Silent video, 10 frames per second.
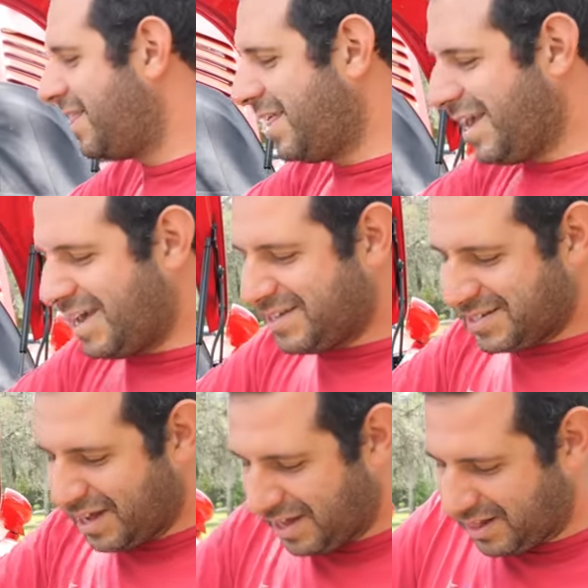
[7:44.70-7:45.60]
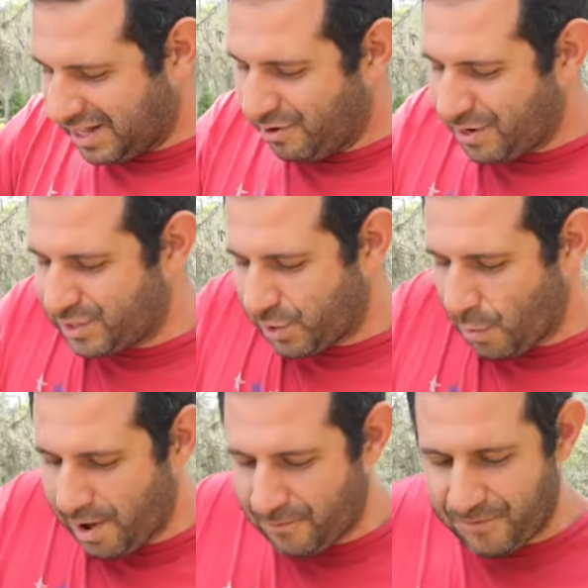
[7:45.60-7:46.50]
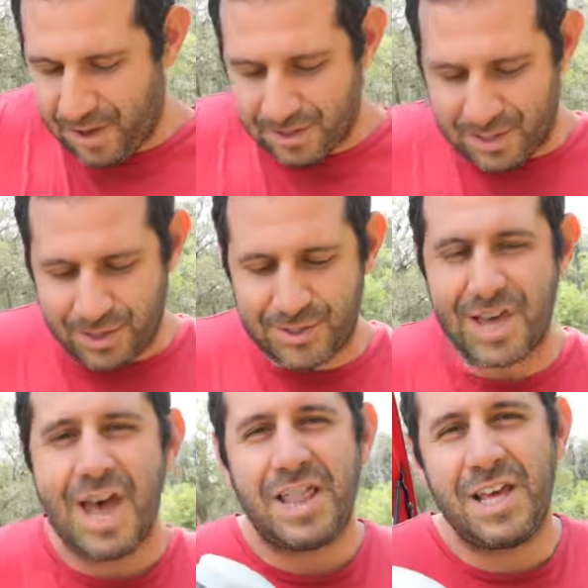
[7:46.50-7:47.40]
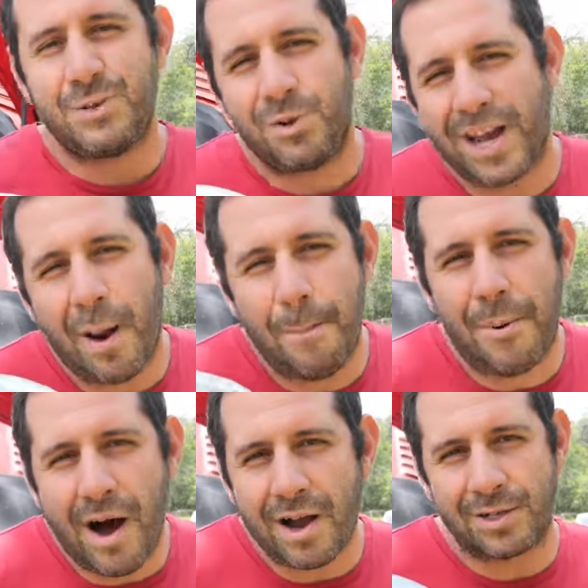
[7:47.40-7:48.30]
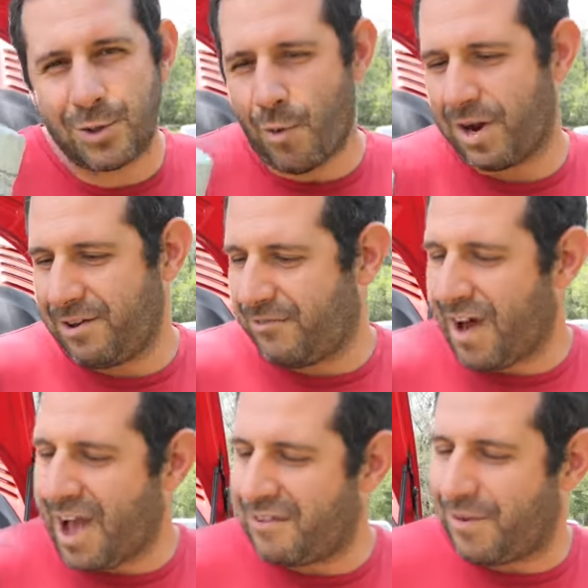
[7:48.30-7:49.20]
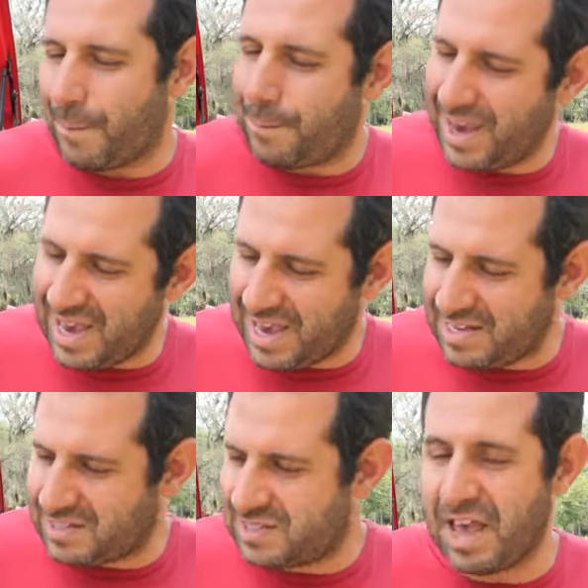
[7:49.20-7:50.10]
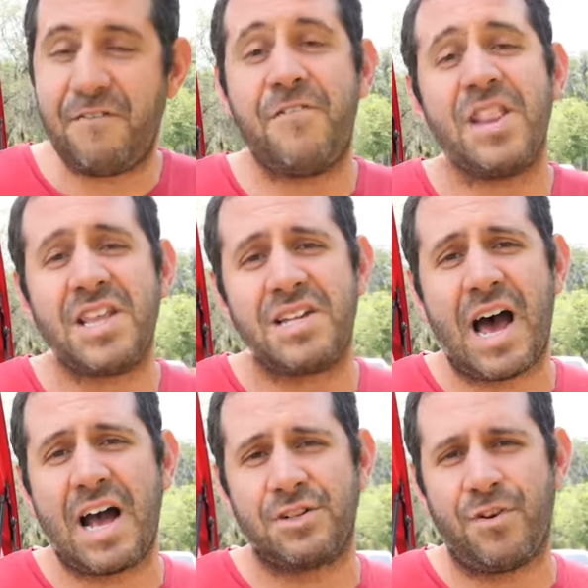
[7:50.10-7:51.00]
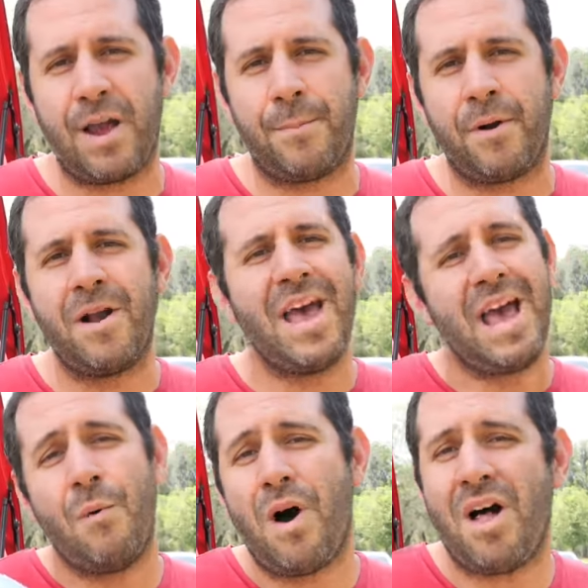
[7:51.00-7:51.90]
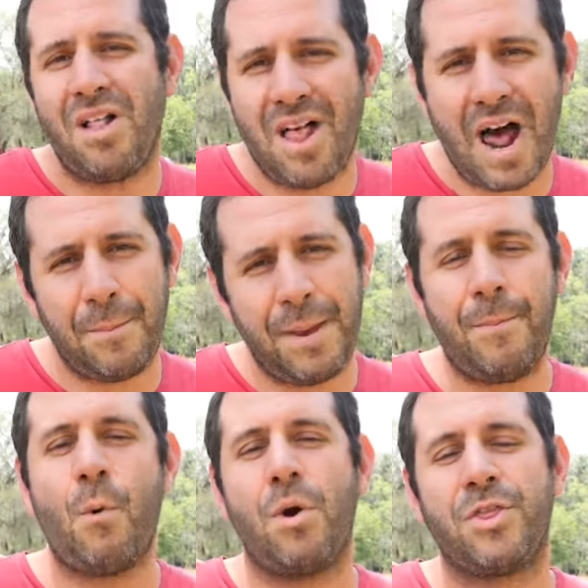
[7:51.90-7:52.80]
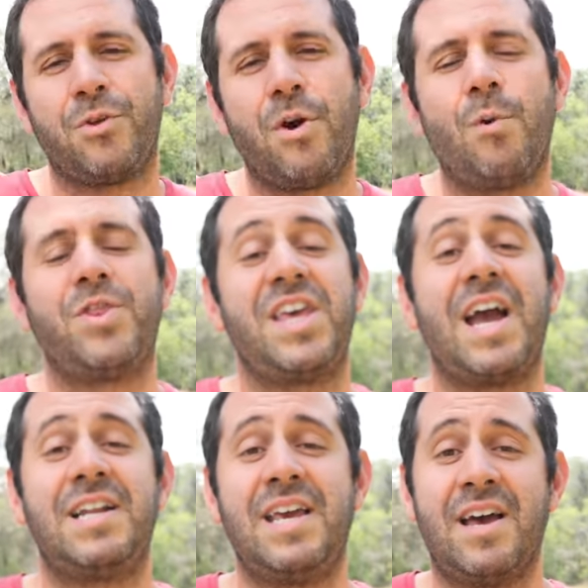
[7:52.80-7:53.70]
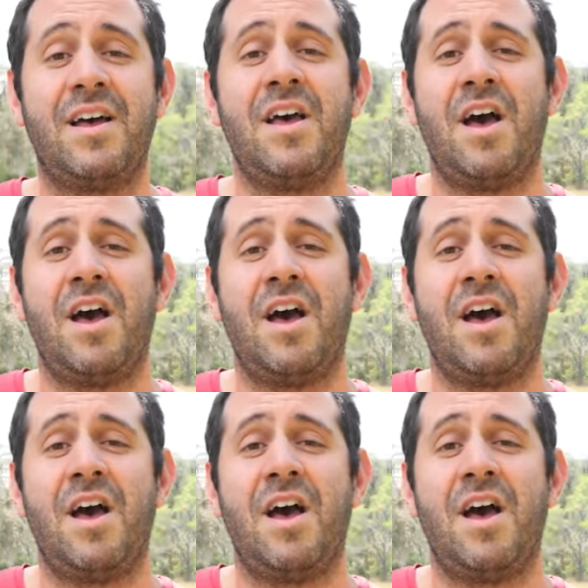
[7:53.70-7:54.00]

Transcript: these clearance oil filters. These were like $1.25 a piece. They fit the Dodge Viper, and while a lot of people weren't thrilled with the idea